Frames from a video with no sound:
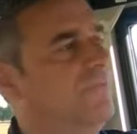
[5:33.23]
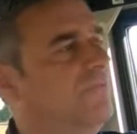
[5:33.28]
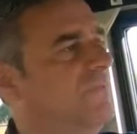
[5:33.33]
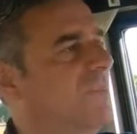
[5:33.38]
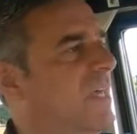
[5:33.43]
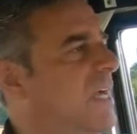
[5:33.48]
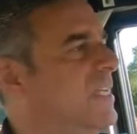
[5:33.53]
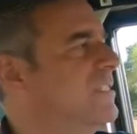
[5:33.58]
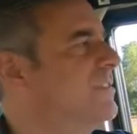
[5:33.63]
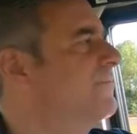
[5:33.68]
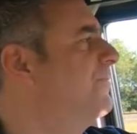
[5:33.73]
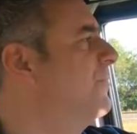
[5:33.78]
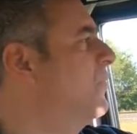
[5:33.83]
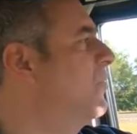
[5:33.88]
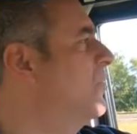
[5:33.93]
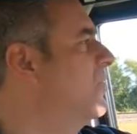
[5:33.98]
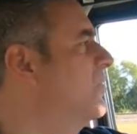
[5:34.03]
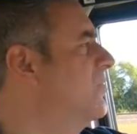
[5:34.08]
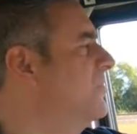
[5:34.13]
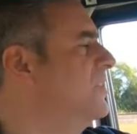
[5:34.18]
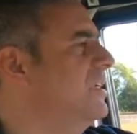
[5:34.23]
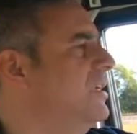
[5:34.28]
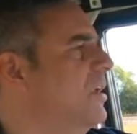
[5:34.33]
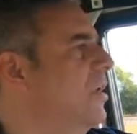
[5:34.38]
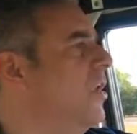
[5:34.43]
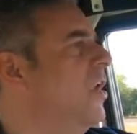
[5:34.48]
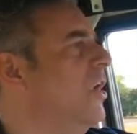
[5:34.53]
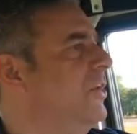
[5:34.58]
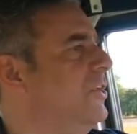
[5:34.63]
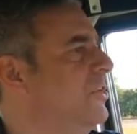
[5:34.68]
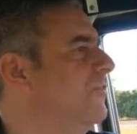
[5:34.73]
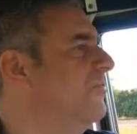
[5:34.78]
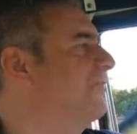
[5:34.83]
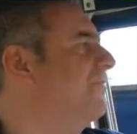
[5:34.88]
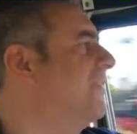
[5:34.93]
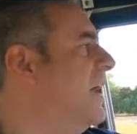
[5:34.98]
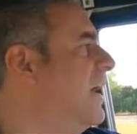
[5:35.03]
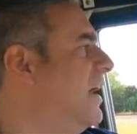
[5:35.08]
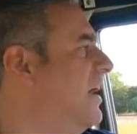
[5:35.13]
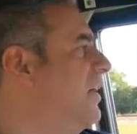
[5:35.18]
That's for the
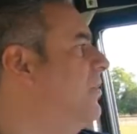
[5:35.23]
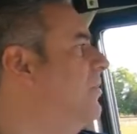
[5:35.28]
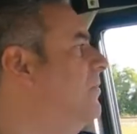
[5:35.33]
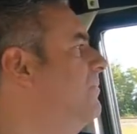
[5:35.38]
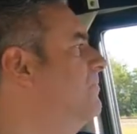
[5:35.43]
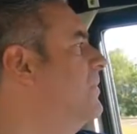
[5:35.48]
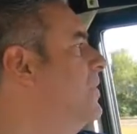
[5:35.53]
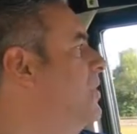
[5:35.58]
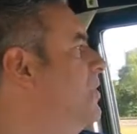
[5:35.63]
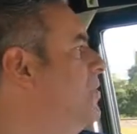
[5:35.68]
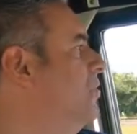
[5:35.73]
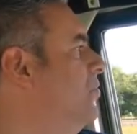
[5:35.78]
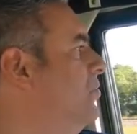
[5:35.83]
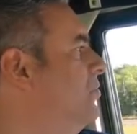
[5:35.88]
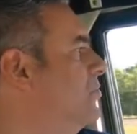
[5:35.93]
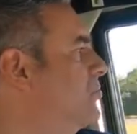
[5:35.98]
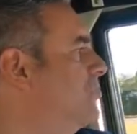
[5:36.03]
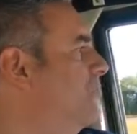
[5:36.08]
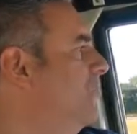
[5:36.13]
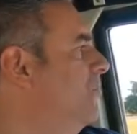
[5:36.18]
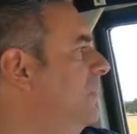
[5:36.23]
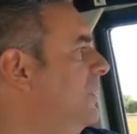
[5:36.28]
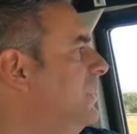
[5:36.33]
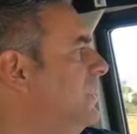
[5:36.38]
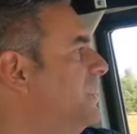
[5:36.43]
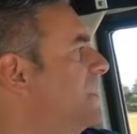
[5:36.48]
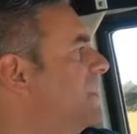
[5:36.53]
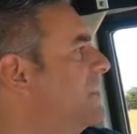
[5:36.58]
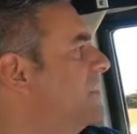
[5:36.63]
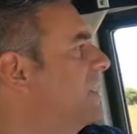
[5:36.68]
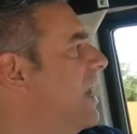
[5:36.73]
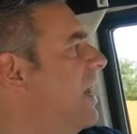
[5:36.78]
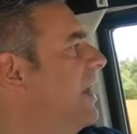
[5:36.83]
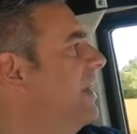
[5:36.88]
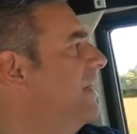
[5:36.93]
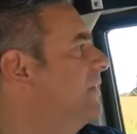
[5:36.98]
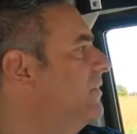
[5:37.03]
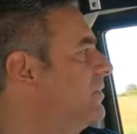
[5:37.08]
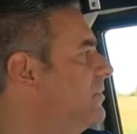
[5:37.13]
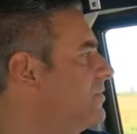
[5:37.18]
audiophile who truly
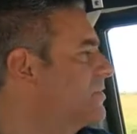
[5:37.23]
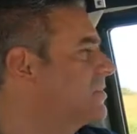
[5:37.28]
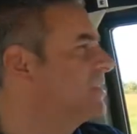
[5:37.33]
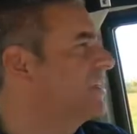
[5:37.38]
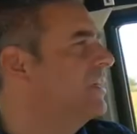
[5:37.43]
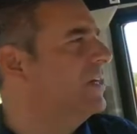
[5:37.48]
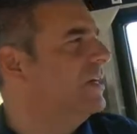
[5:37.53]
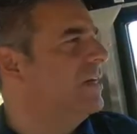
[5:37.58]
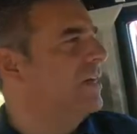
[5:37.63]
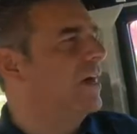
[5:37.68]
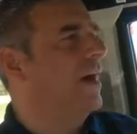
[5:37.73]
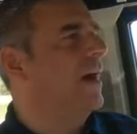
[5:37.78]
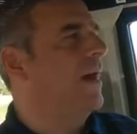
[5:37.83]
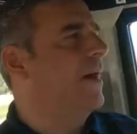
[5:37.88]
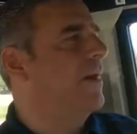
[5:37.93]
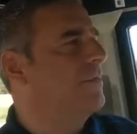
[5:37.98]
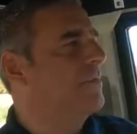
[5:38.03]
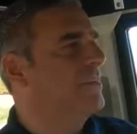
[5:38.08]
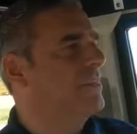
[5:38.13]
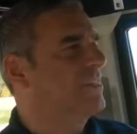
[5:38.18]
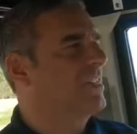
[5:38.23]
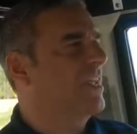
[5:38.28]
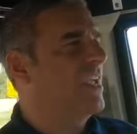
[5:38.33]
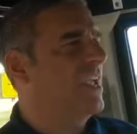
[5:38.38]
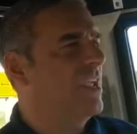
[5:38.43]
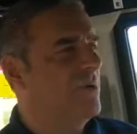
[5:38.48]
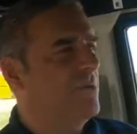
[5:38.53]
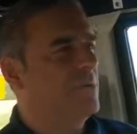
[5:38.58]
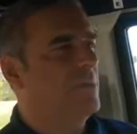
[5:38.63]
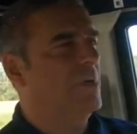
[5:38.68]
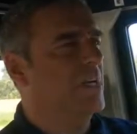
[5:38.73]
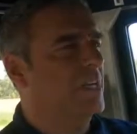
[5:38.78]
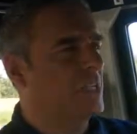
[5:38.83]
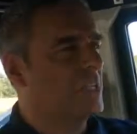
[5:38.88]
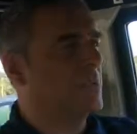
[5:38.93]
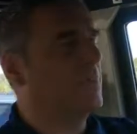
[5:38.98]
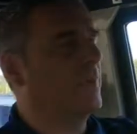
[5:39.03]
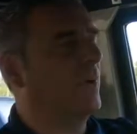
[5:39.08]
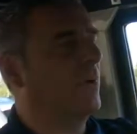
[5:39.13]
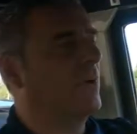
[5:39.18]
desires the same
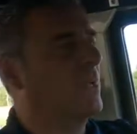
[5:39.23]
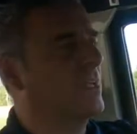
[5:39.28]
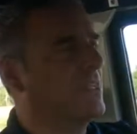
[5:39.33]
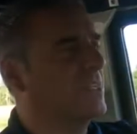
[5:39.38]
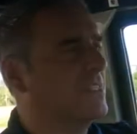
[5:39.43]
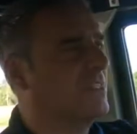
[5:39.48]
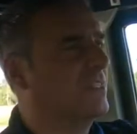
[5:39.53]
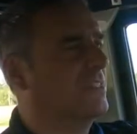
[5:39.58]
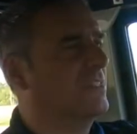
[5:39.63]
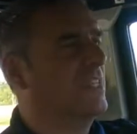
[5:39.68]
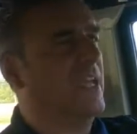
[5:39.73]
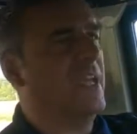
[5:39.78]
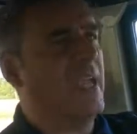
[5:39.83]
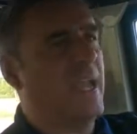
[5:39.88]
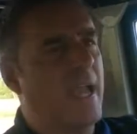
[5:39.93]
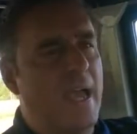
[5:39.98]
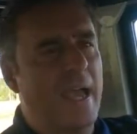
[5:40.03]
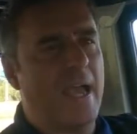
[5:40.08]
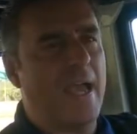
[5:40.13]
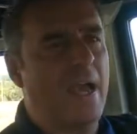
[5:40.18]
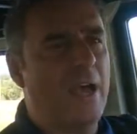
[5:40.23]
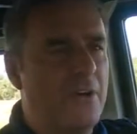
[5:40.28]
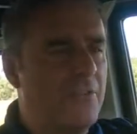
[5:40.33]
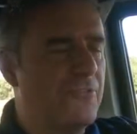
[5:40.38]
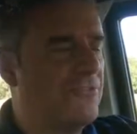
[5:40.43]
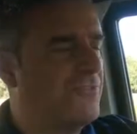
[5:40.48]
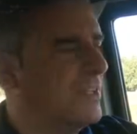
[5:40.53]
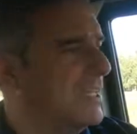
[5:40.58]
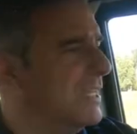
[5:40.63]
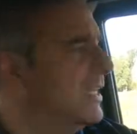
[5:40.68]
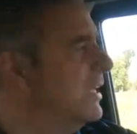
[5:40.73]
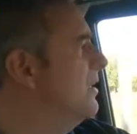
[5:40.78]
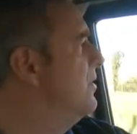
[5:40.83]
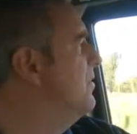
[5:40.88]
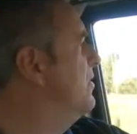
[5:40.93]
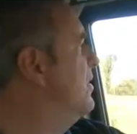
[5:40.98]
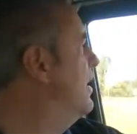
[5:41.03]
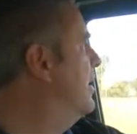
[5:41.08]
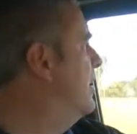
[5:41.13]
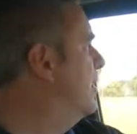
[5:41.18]
experience that they have
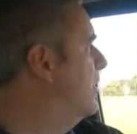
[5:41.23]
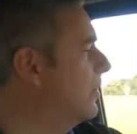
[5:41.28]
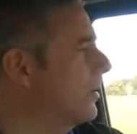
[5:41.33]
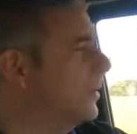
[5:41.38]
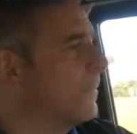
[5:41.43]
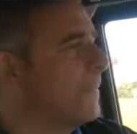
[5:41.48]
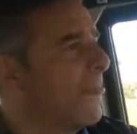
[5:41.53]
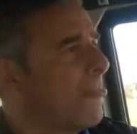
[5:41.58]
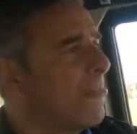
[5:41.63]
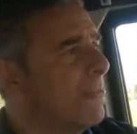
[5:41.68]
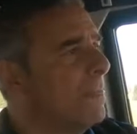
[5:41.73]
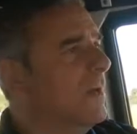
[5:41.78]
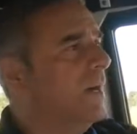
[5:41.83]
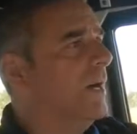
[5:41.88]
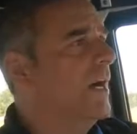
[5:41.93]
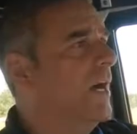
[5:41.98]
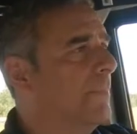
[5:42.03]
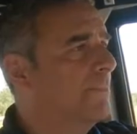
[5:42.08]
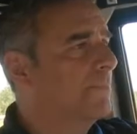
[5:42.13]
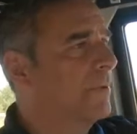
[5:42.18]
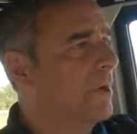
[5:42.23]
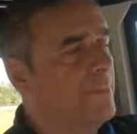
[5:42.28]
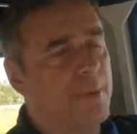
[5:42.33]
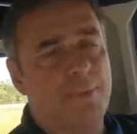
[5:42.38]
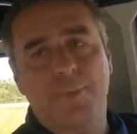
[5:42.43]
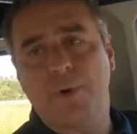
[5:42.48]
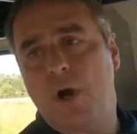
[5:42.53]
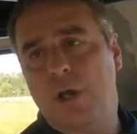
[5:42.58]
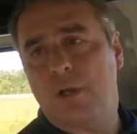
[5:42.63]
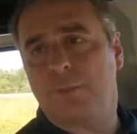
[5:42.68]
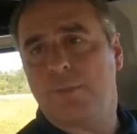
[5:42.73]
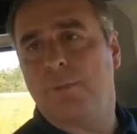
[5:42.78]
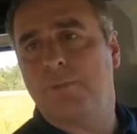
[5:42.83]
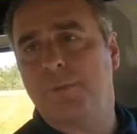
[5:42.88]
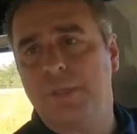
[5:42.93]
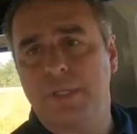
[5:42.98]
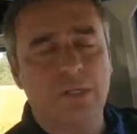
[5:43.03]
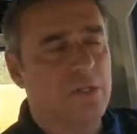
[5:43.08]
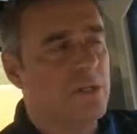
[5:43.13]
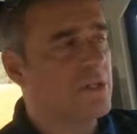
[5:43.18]
in their premium
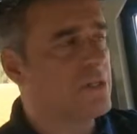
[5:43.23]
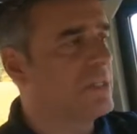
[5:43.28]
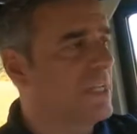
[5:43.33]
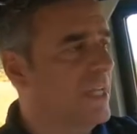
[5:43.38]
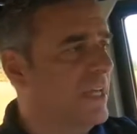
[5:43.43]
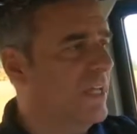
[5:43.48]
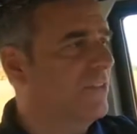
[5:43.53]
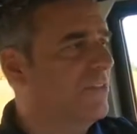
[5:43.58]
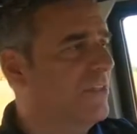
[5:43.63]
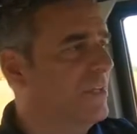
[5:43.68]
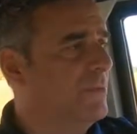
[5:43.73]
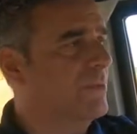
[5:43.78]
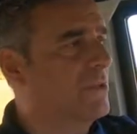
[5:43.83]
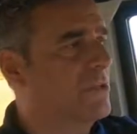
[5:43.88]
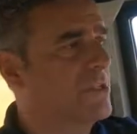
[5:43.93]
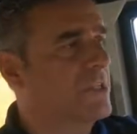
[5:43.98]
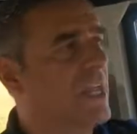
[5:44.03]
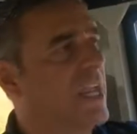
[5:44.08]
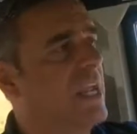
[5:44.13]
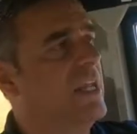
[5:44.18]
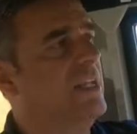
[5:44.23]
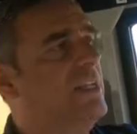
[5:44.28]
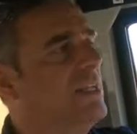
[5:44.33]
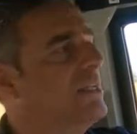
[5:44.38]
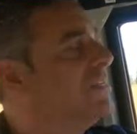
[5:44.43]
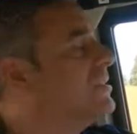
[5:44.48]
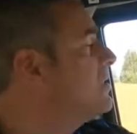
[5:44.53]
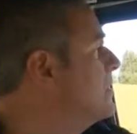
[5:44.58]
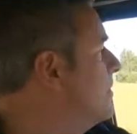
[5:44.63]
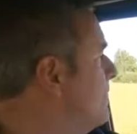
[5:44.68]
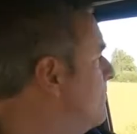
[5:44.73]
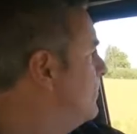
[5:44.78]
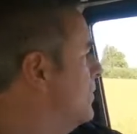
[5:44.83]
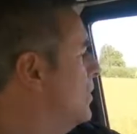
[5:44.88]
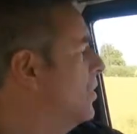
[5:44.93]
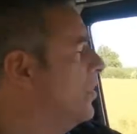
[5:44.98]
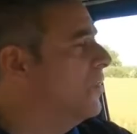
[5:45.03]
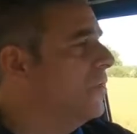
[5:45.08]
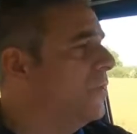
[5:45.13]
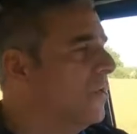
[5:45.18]
automobiles like the Mercedes
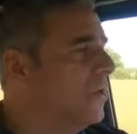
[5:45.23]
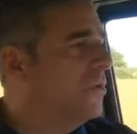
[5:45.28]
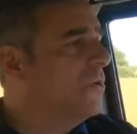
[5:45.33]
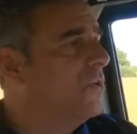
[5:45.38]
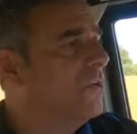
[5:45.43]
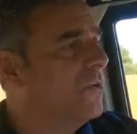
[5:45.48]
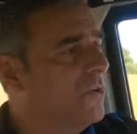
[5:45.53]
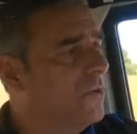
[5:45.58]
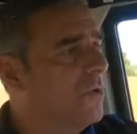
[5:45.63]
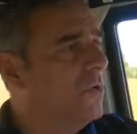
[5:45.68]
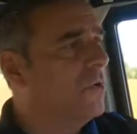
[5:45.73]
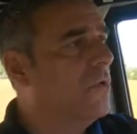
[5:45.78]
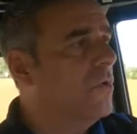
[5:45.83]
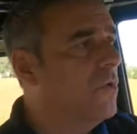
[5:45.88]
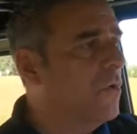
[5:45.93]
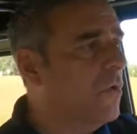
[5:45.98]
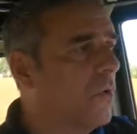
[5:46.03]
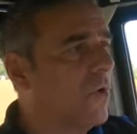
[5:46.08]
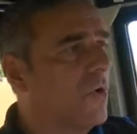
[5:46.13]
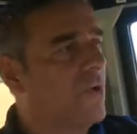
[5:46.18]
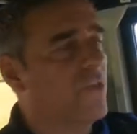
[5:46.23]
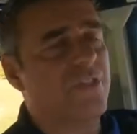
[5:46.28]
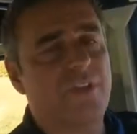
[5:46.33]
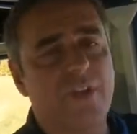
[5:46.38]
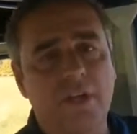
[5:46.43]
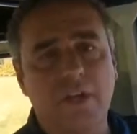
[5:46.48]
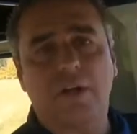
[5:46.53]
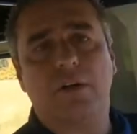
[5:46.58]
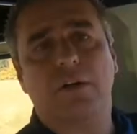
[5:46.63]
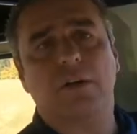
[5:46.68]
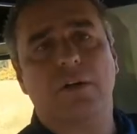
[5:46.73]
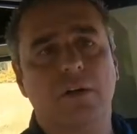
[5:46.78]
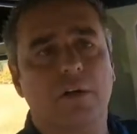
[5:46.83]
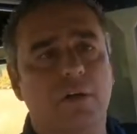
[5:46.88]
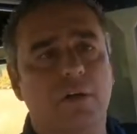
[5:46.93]
or their